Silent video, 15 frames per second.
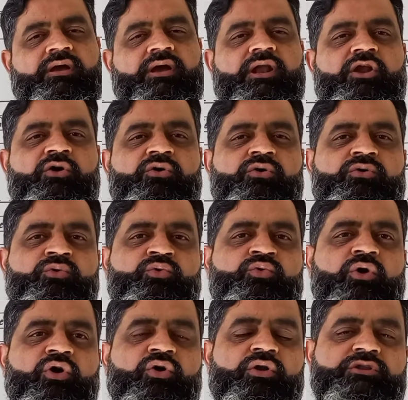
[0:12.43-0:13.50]
Hello
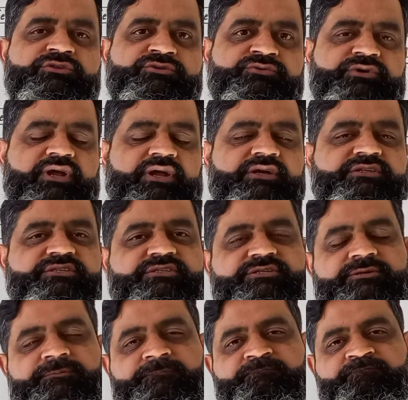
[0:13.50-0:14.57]
to all
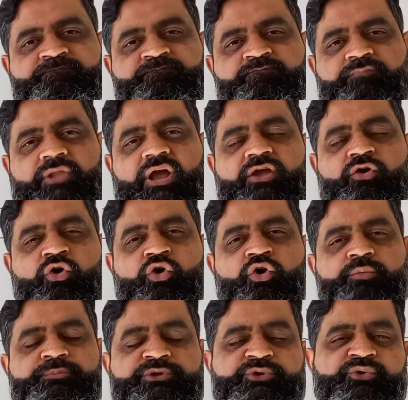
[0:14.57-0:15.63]
students. I
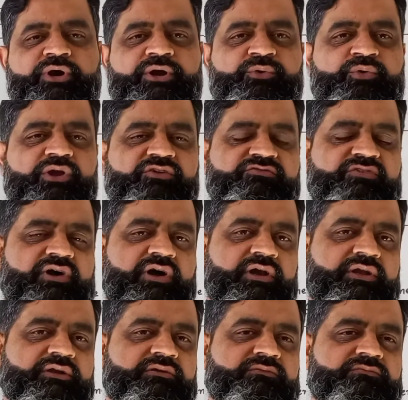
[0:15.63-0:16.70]
hope you are doing
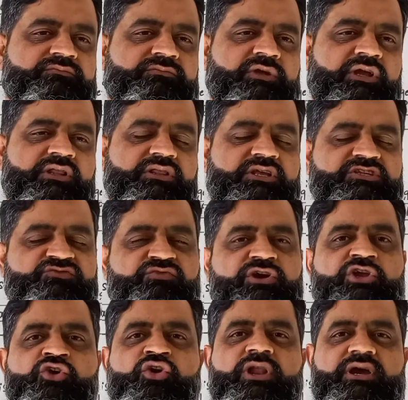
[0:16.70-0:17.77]
fine. In this
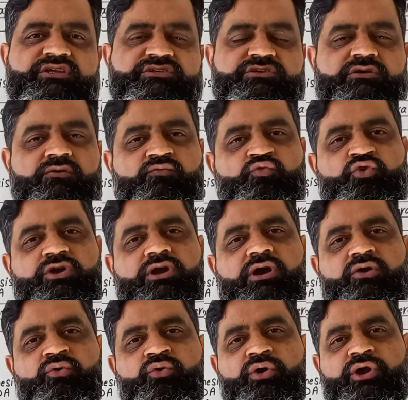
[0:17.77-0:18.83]
video lecture, we
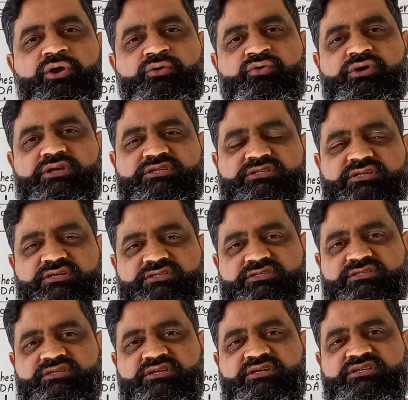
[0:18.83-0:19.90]
are going to
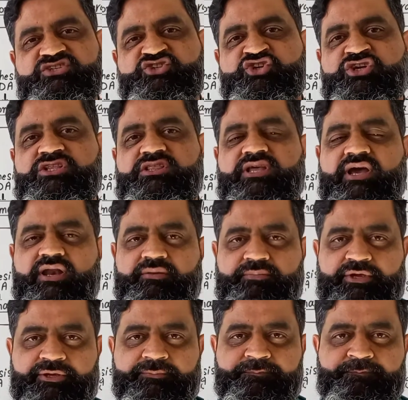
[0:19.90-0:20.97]
discuss gene
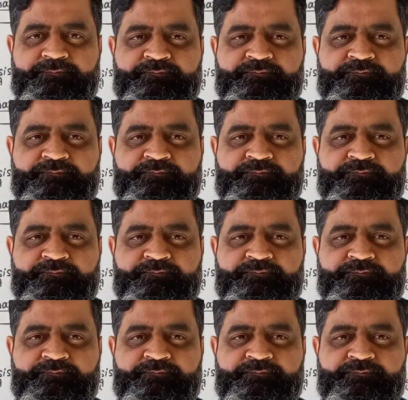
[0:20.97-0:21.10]
therapy.